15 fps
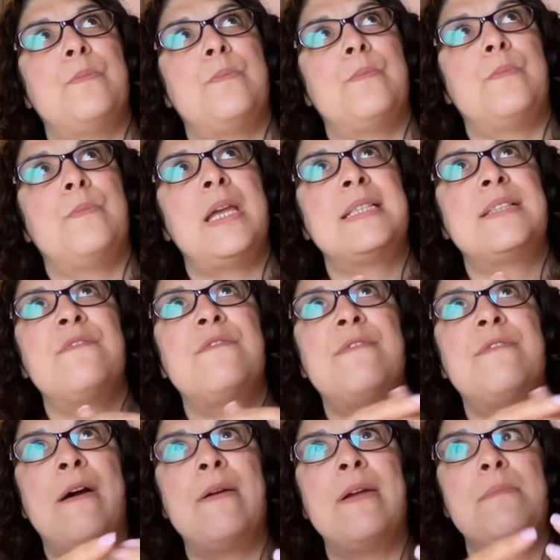It's a
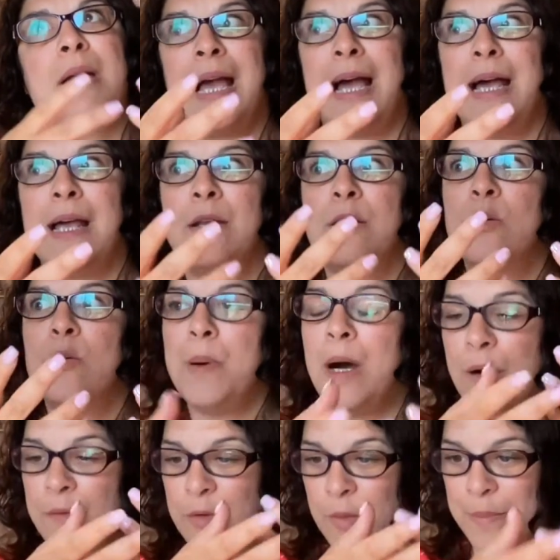very mechanical part
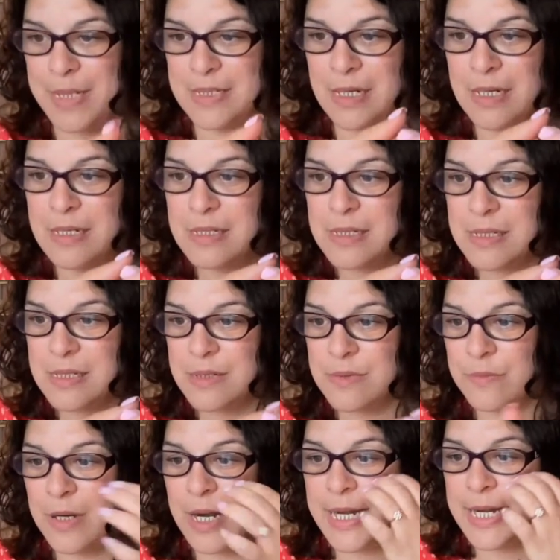of your business,
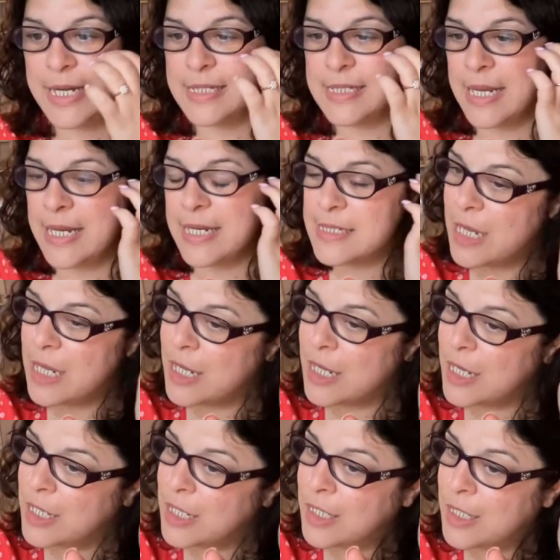right? It's
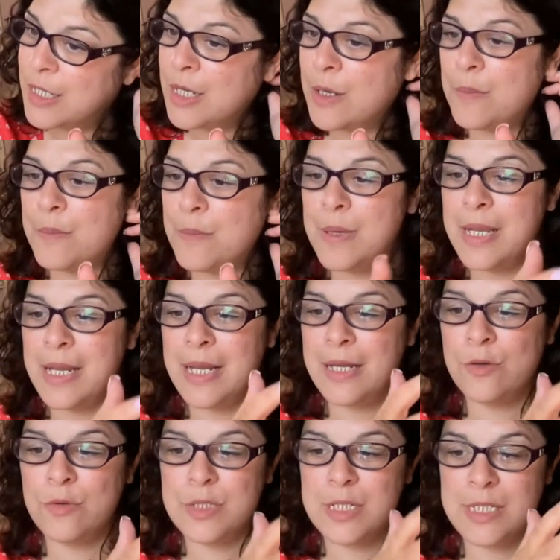in
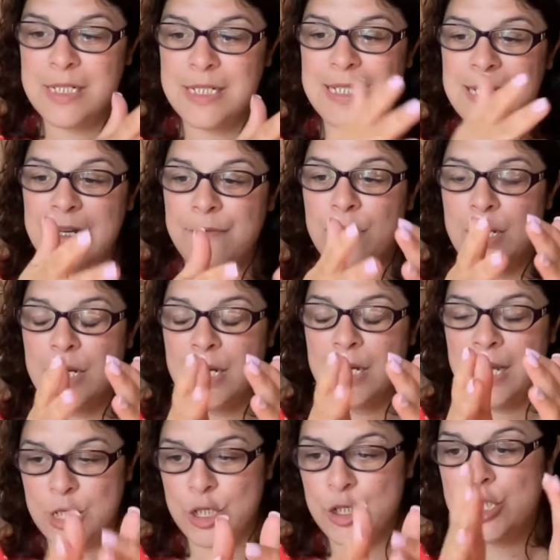order to deliver a
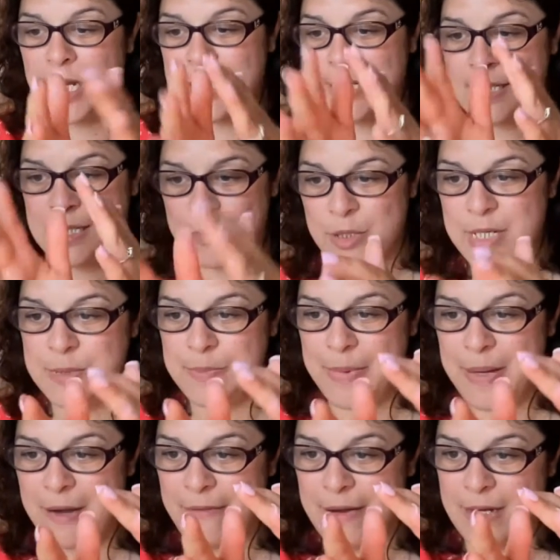good customer
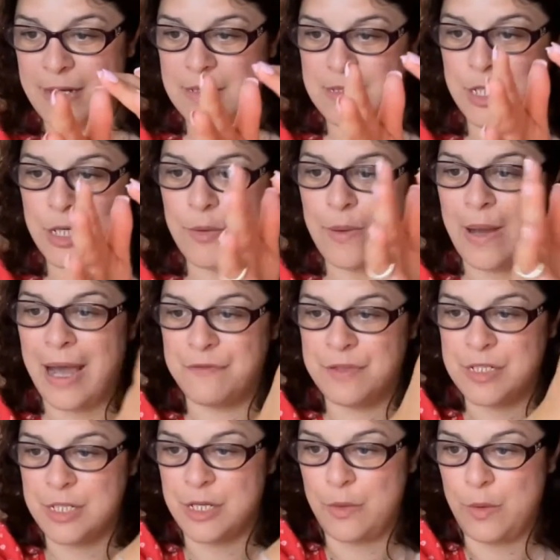experience, you have to
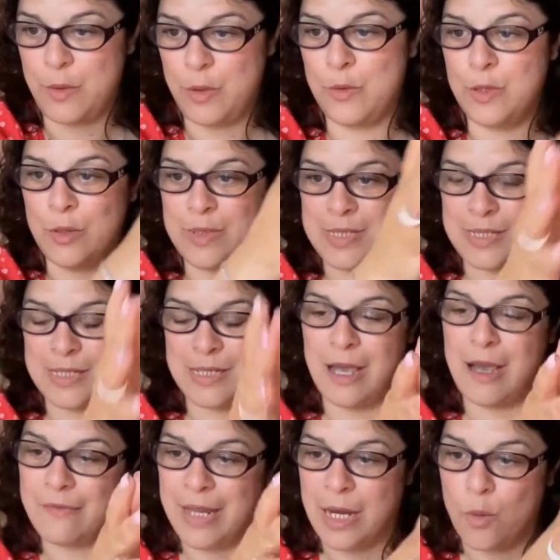know who you are
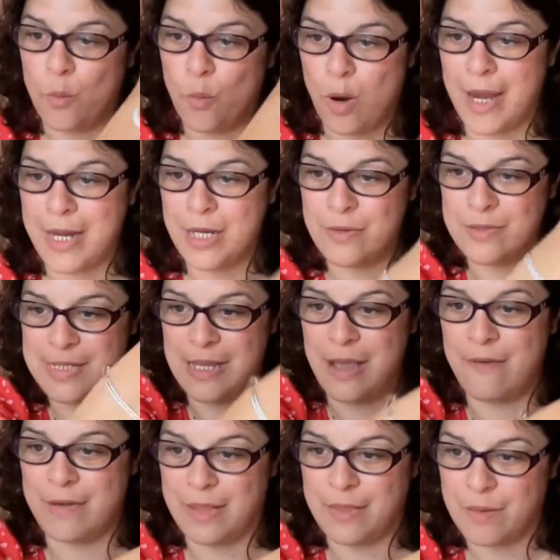serving and why you are
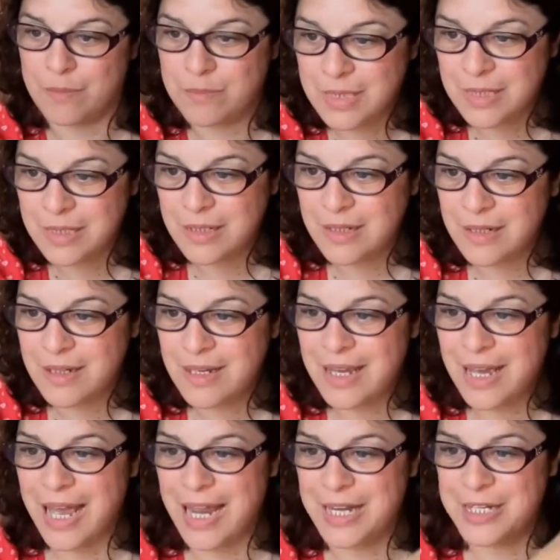serving them.
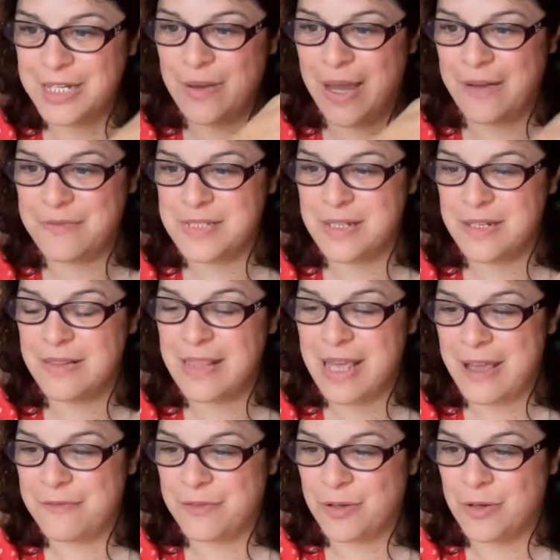And you have to
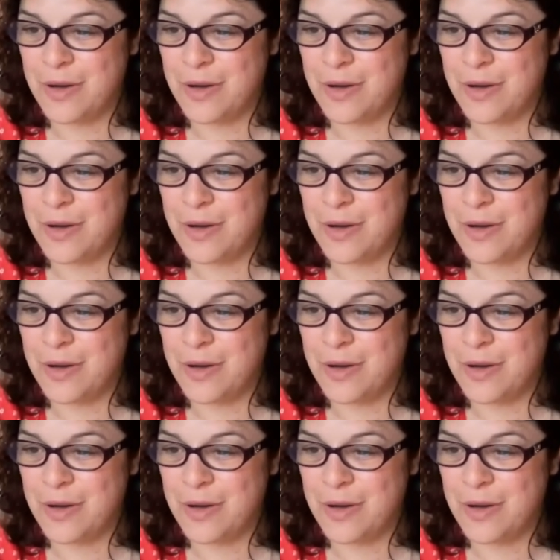therefore